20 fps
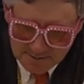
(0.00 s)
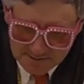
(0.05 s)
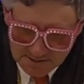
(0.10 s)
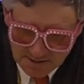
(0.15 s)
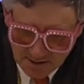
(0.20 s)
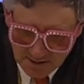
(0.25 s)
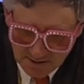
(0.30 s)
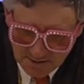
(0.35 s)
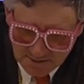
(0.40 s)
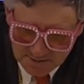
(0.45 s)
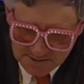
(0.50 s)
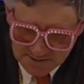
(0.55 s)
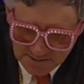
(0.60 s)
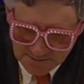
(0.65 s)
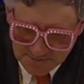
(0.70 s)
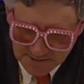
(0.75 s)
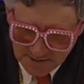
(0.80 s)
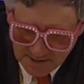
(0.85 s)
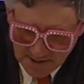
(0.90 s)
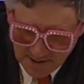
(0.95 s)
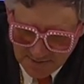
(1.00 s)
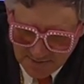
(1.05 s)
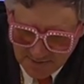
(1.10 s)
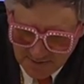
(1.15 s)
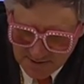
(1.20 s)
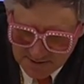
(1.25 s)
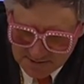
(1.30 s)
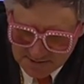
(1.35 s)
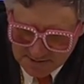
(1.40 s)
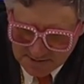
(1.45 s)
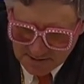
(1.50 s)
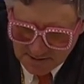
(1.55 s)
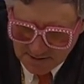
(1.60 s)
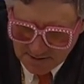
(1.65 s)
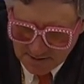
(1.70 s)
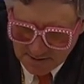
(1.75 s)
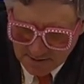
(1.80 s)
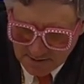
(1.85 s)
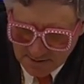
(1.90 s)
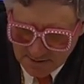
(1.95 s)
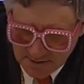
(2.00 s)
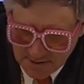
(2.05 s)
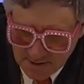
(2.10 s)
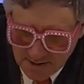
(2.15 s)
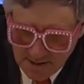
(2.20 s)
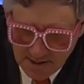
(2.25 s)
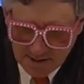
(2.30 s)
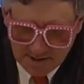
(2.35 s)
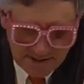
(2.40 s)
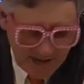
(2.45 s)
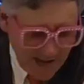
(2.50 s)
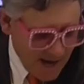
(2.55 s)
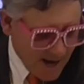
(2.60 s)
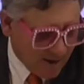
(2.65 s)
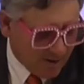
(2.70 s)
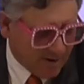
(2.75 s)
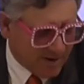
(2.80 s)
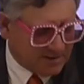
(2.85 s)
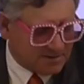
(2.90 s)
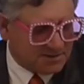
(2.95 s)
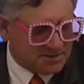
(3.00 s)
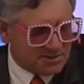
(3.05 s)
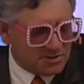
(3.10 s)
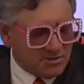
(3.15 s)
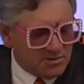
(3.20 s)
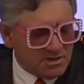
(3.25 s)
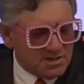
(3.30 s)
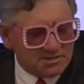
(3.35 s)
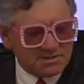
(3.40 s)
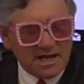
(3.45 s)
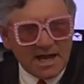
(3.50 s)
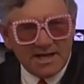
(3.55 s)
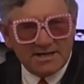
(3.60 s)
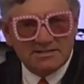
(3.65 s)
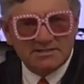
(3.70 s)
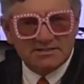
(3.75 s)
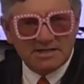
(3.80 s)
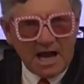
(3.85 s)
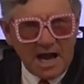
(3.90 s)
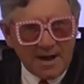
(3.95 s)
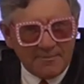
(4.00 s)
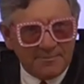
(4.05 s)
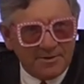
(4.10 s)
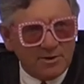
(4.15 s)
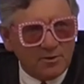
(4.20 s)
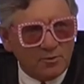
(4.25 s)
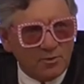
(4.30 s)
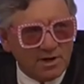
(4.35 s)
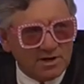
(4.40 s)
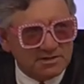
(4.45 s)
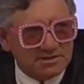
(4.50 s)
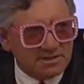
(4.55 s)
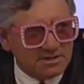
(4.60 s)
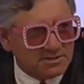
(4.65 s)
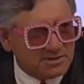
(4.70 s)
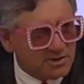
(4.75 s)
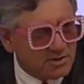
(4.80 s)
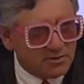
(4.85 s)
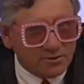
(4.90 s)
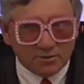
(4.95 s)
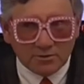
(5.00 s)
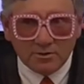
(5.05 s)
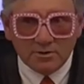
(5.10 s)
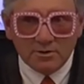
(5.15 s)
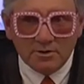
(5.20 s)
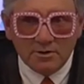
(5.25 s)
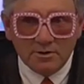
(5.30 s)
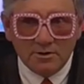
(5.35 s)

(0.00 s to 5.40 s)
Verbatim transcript: So something like this. Now, as soon as I stop it, what does it do?